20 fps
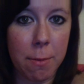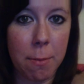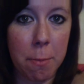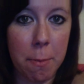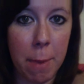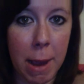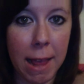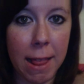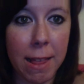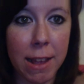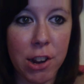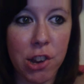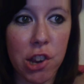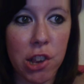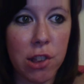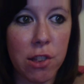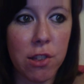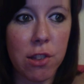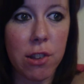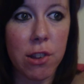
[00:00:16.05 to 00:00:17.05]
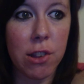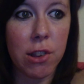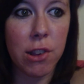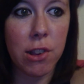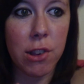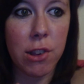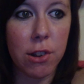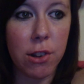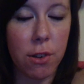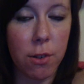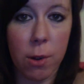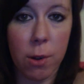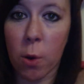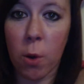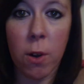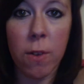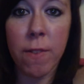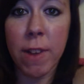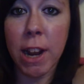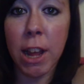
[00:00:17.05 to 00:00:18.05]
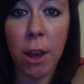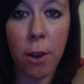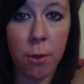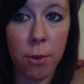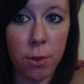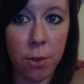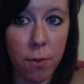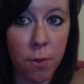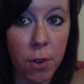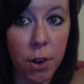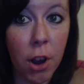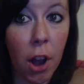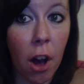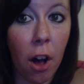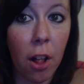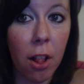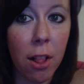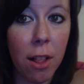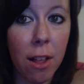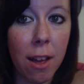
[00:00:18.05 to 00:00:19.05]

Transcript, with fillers: mainly just to record videos for y'all.